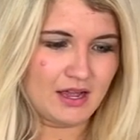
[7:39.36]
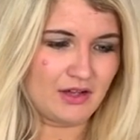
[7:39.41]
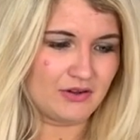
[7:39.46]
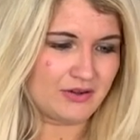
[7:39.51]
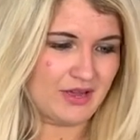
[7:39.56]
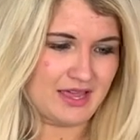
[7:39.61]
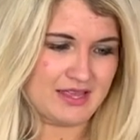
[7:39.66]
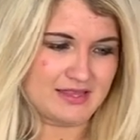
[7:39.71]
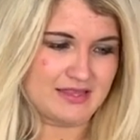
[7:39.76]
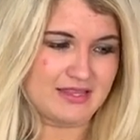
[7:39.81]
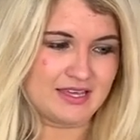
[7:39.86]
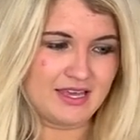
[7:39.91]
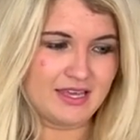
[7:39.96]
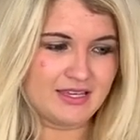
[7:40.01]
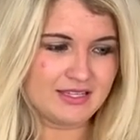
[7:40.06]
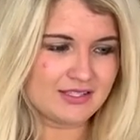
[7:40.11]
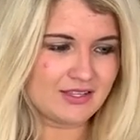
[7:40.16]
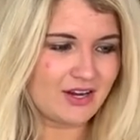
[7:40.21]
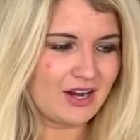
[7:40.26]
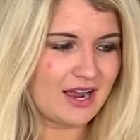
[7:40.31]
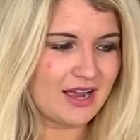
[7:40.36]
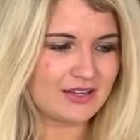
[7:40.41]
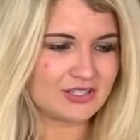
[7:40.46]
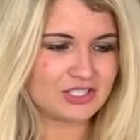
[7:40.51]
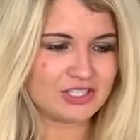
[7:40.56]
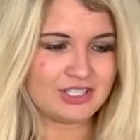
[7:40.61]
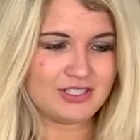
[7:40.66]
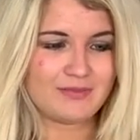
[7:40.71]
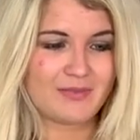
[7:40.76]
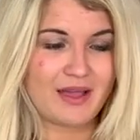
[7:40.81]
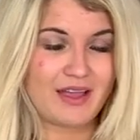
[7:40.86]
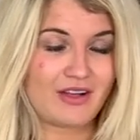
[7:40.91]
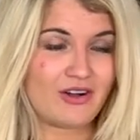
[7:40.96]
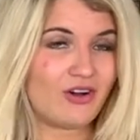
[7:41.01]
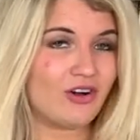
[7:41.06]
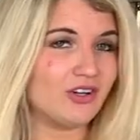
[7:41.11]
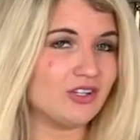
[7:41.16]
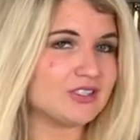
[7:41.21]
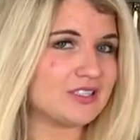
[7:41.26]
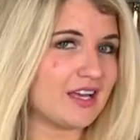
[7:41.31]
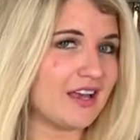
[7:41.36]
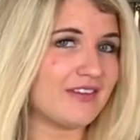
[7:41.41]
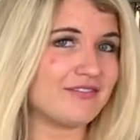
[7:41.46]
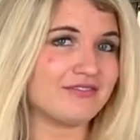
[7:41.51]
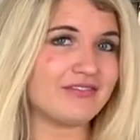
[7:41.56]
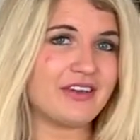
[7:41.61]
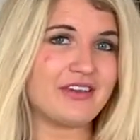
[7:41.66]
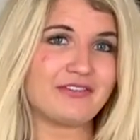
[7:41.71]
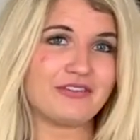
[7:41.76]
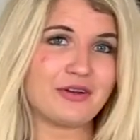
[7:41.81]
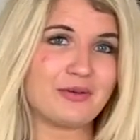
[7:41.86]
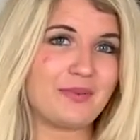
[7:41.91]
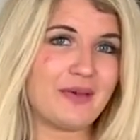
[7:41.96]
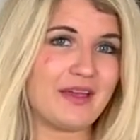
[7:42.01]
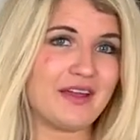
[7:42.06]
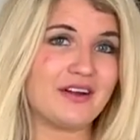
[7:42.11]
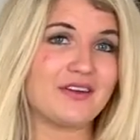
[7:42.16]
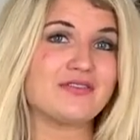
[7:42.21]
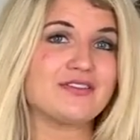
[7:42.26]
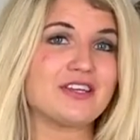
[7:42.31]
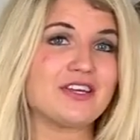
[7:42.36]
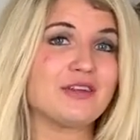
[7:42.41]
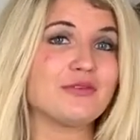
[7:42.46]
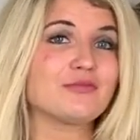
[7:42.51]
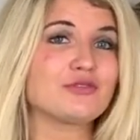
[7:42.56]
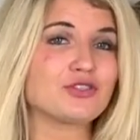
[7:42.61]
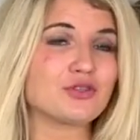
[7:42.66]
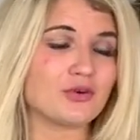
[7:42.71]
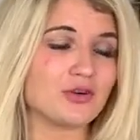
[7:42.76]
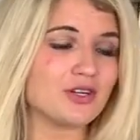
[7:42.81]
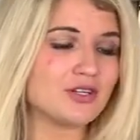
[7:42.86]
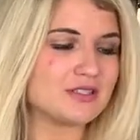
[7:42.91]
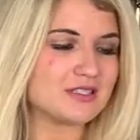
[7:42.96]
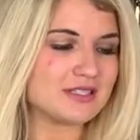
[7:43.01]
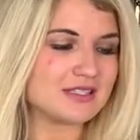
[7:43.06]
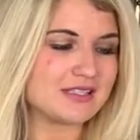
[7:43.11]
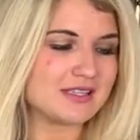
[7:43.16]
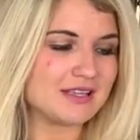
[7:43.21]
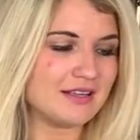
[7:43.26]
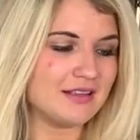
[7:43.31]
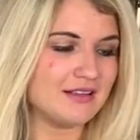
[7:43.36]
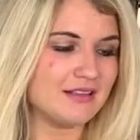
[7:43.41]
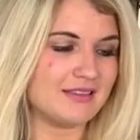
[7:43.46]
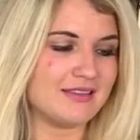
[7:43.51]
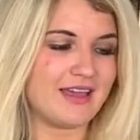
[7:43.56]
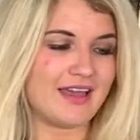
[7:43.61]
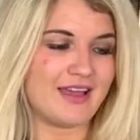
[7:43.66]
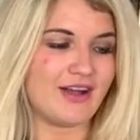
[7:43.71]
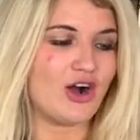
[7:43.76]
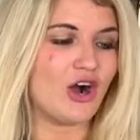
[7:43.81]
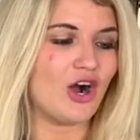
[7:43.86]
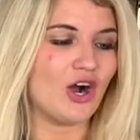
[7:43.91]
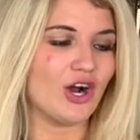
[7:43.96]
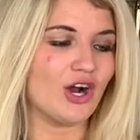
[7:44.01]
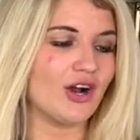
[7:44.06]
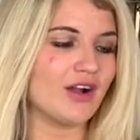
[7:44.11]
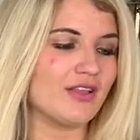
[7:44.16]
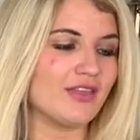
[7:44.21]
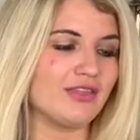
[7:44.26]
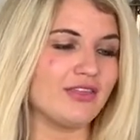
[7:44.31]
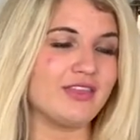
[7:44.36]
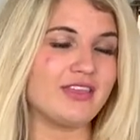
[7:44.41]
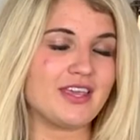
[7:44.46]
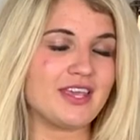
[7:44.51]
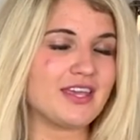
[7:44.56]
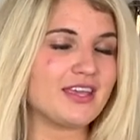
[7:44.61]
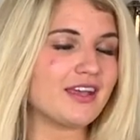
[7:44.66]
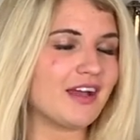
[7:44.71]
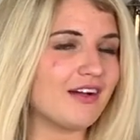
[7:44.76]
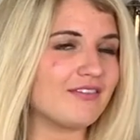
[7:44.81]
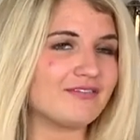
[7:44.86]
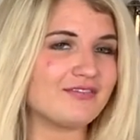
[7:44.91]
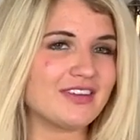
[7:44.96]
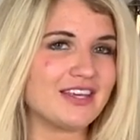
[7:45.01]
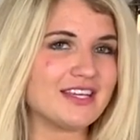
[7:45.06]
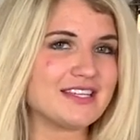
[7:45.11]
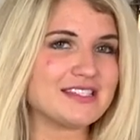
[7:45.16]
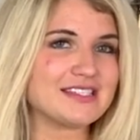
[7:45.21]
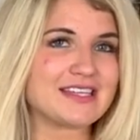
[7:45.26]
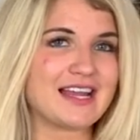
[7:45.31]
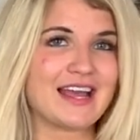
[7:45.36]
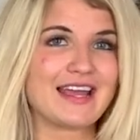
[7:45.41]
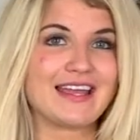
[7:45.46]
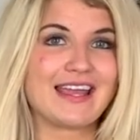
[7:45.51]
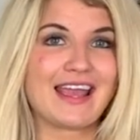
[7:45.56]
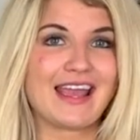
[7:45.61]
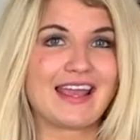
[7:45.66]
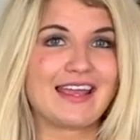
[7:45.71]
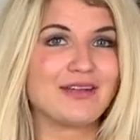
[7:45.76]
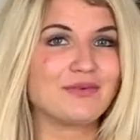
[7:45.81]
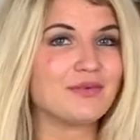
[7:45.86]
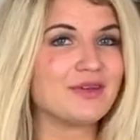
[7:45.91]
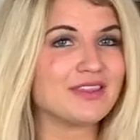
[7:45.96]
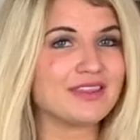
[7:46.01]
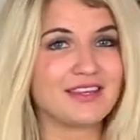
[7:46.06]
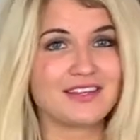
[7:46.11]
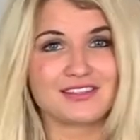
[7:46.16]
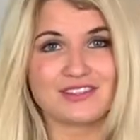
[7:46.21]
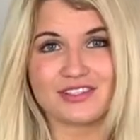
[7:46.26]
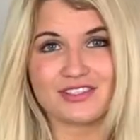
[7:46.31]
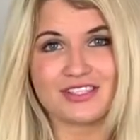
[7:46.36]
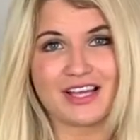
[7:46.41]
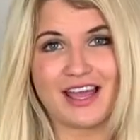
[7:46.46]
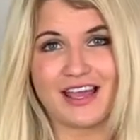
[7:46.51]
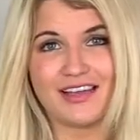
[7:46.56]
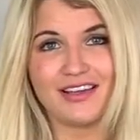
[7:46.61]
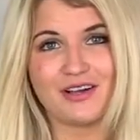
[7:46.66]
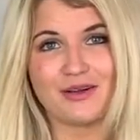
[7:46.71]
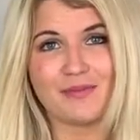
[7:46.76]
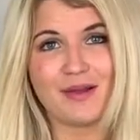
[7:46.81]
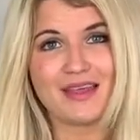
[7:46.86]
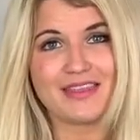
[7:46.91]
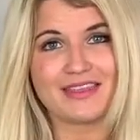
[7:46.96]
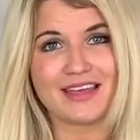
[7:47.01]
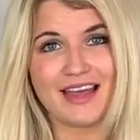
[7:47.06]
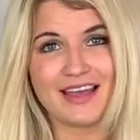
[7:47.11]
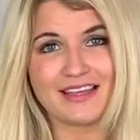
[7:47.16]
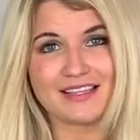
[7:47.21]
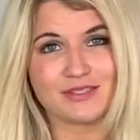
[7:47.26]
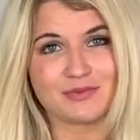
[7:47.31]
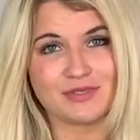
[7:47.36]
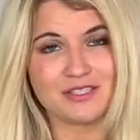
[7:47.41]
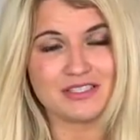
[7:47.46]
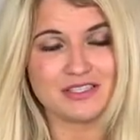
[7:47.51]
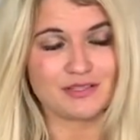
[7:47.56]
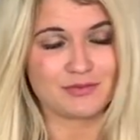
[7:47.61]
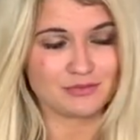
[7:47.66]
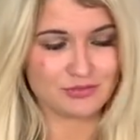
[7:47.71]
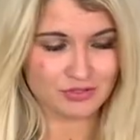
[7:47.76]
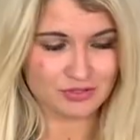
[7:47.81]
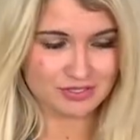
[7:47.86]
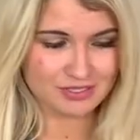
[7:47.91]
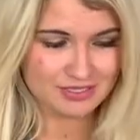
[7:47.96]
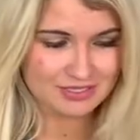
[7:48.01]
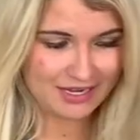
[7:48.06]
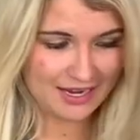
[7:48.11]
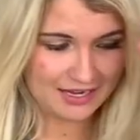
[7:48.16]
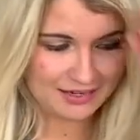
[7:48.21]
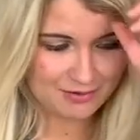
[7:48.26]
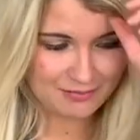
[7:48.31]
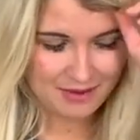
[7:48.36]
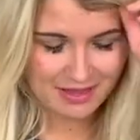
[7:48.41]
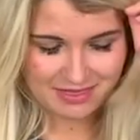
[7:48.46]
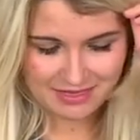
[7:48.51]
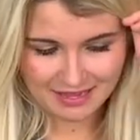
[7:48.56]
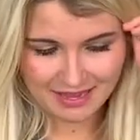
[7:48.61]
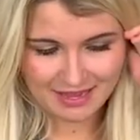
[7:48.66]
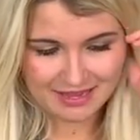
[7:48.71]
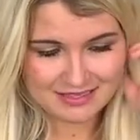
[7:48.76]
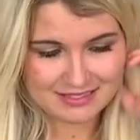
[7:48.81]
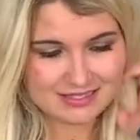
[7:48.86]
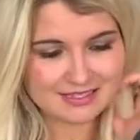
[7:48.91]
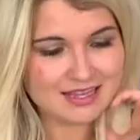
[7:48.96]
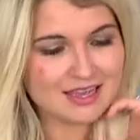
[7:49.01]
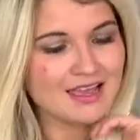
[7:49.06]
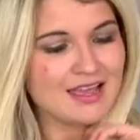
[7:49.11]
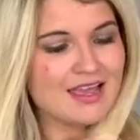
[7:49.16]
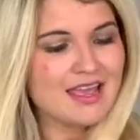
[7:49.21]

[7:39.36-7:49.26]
Okay, these are actually my all-time favorite pair of denim shorts. They are the comfiest. I hate when things are tight on my thighs, when denim shorts are tight on my thighs.